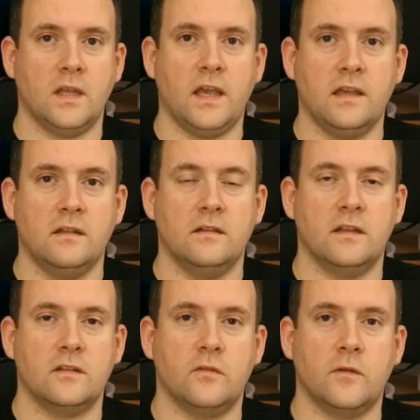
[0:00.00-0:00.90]
Hey,
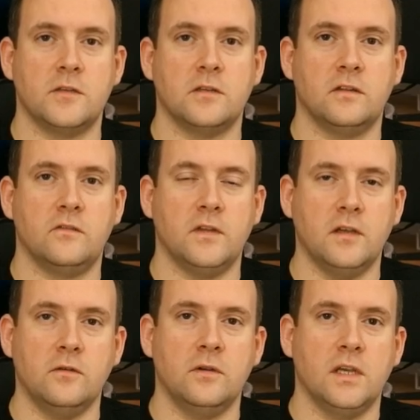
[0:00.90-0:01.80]
thanks for watching this
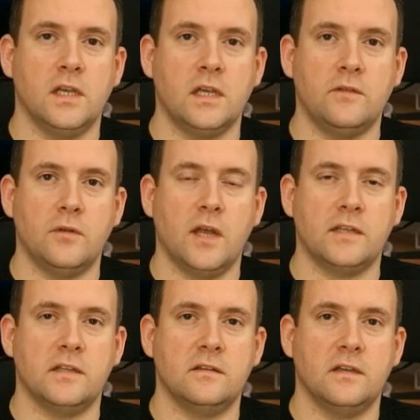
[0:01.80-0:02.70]
video. If you
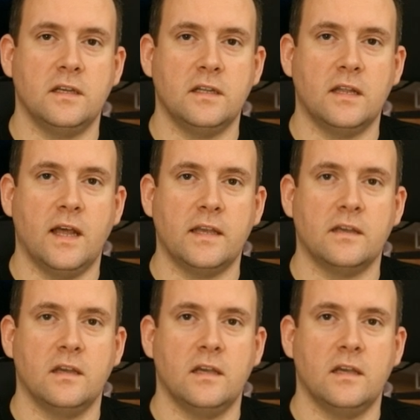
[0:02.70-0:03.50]
liked it, hit like.